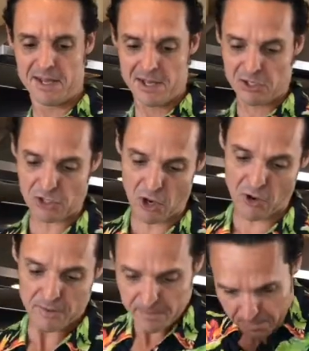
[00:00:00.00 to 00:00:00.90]

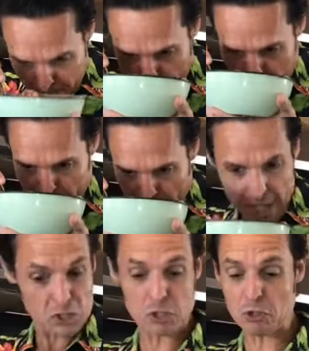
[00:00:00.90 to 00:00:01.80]
So
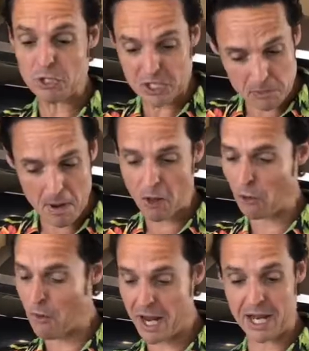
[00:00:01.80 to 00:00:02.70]
it should smell
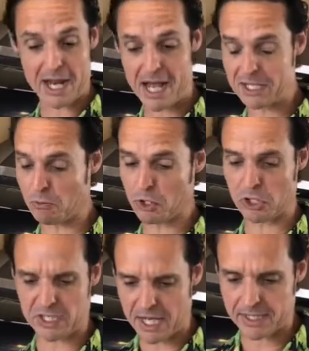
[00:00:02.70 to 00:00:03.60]
really nice, which
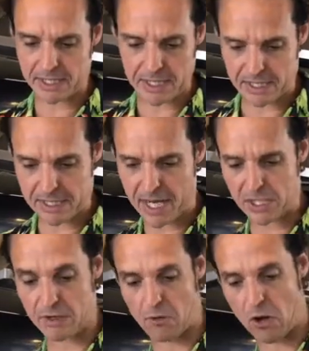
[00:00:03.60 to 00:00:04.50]
it does at this stage.
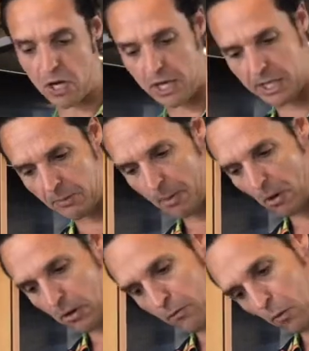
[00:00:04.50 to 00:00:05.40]
I've got a little
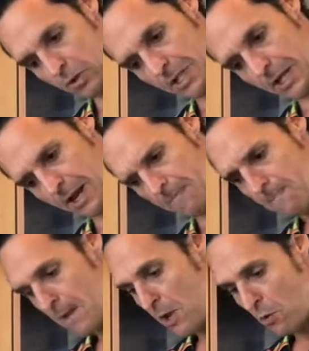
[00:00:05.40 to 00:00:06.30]
bowl of water here,
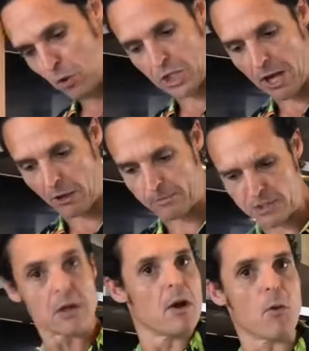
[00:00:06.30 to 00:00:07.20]
which
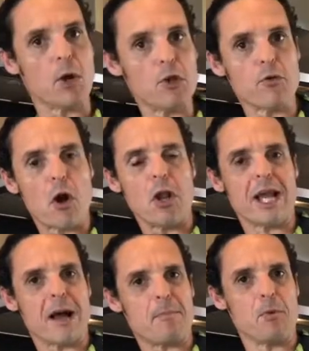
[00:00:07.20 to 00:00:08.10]
helps when you're rolling
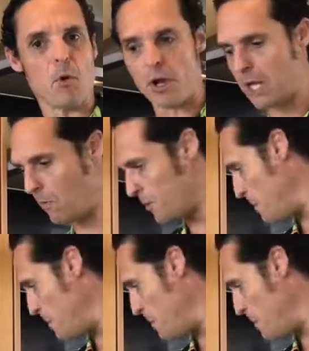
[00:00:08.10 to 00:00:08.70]
up and working with